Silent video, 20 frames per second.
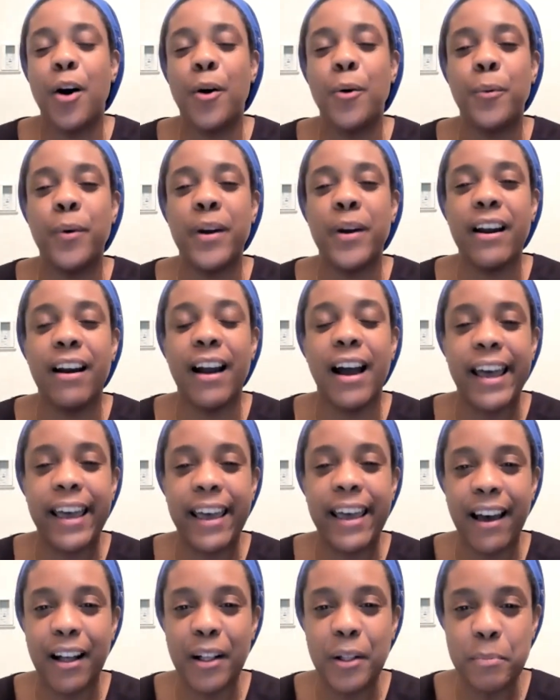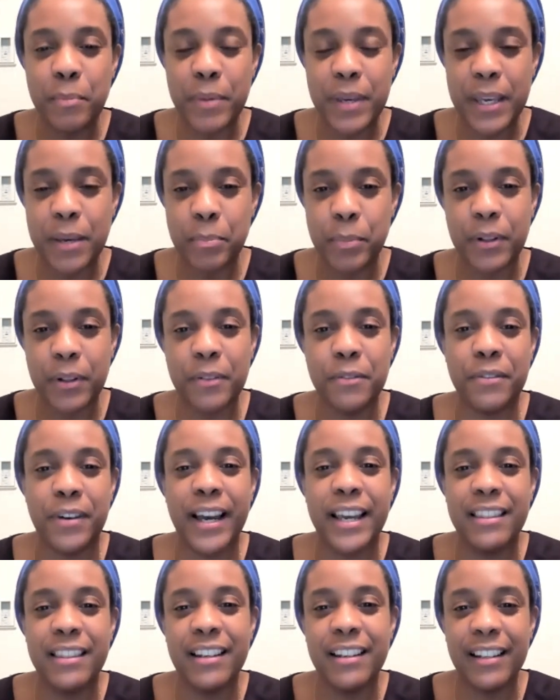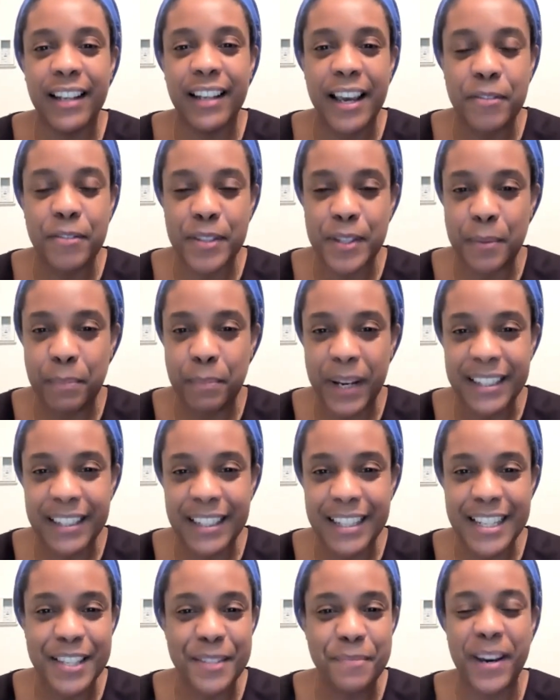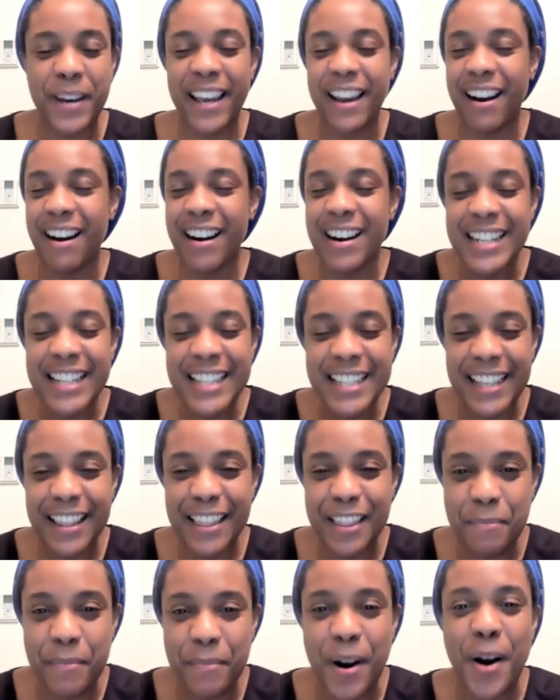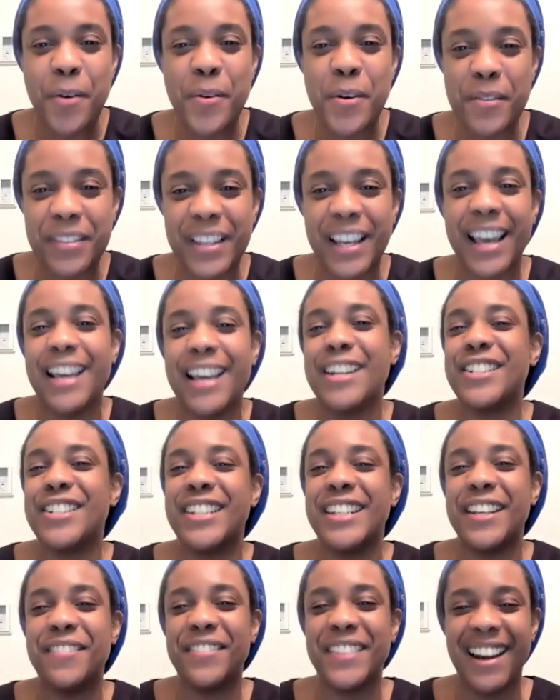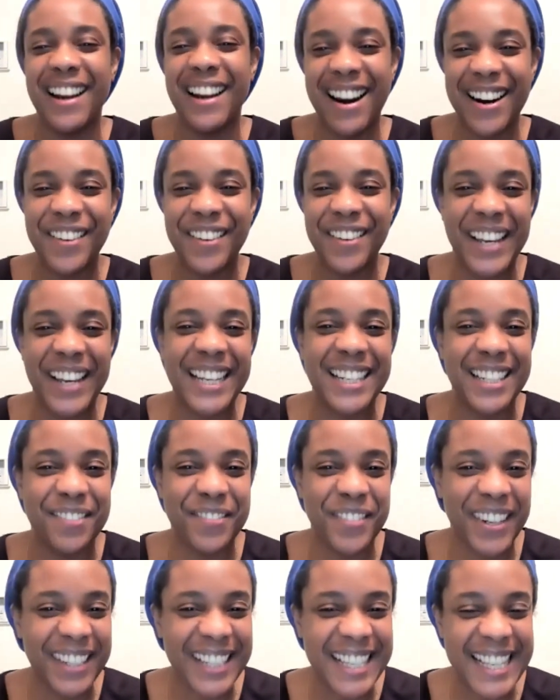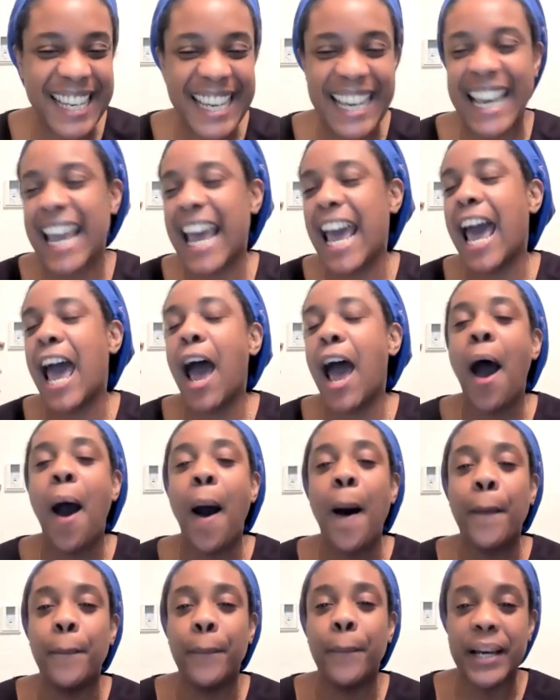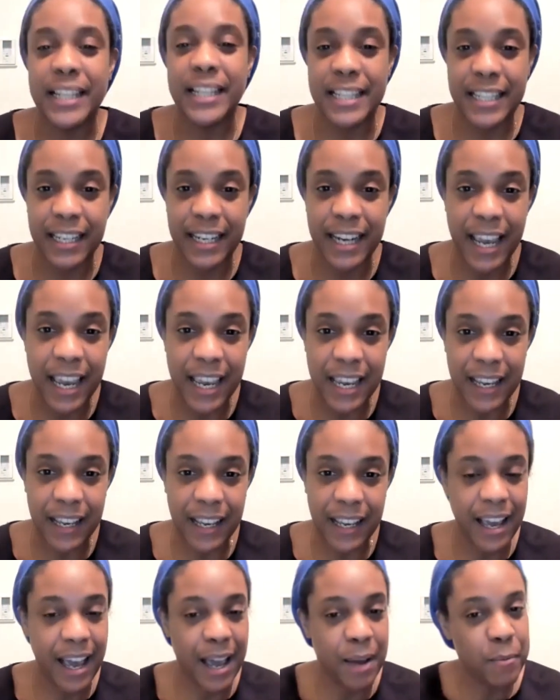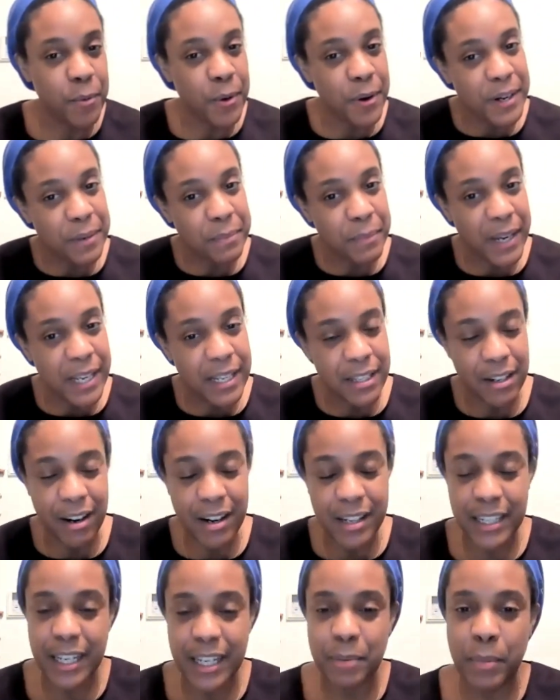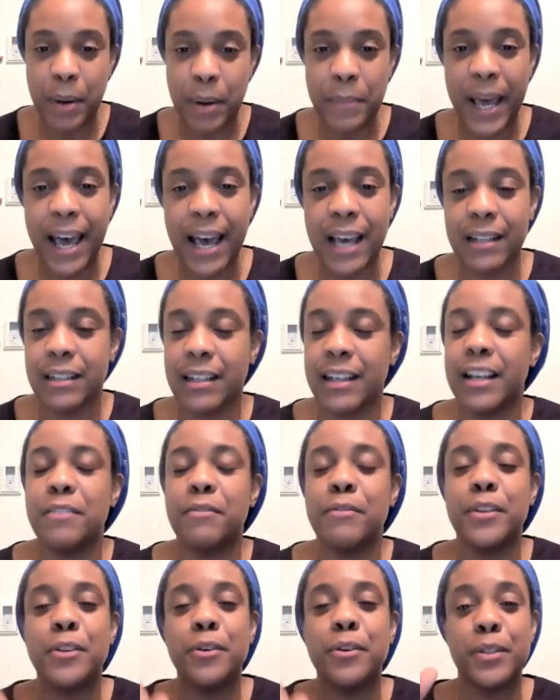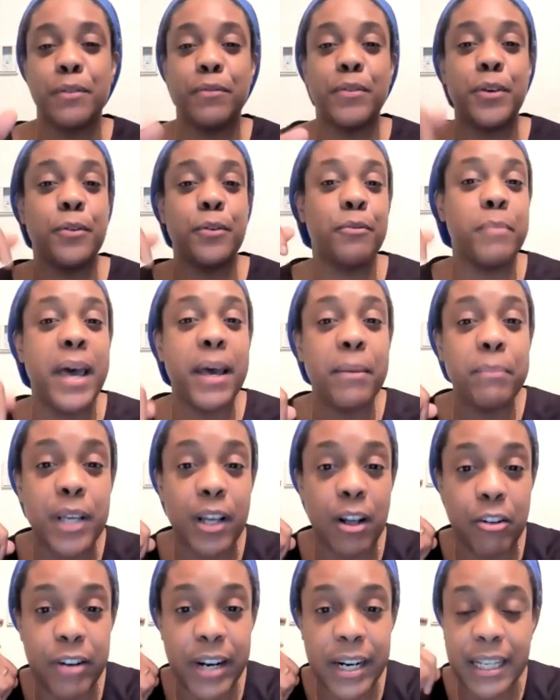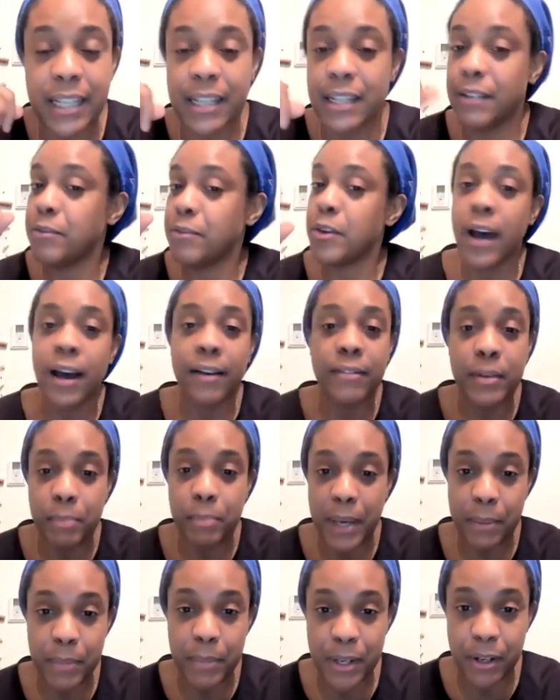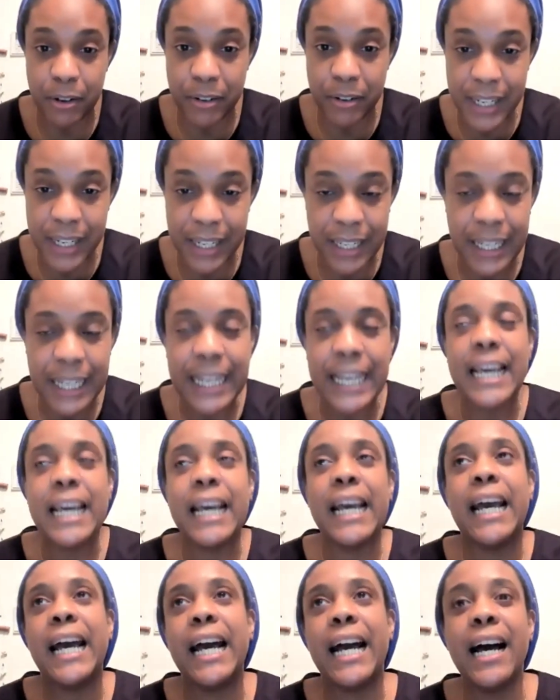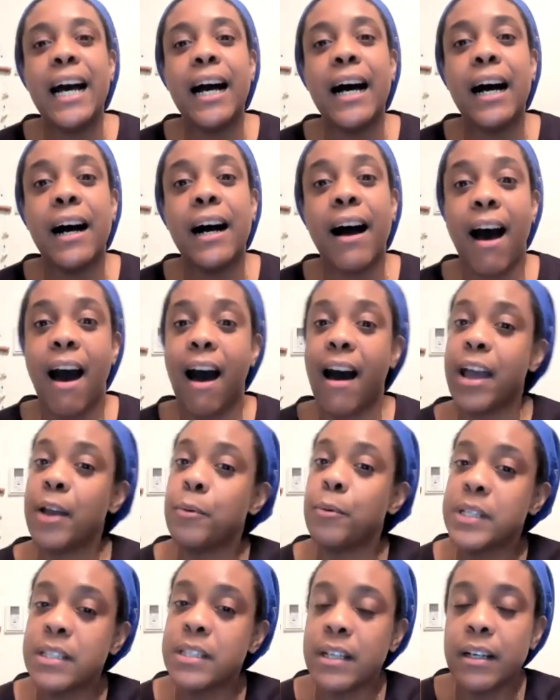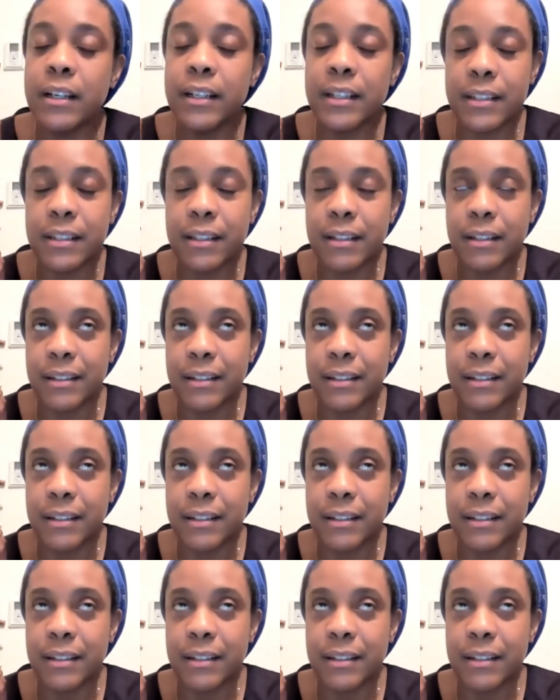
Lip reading: where I help people find their life's abundance by harnessing the power of the energy of their heart, mind, and moxie. But today, I'm wearing my Teen Mum hat, and for those of you who've met me already, and if you haven't met me already, I was a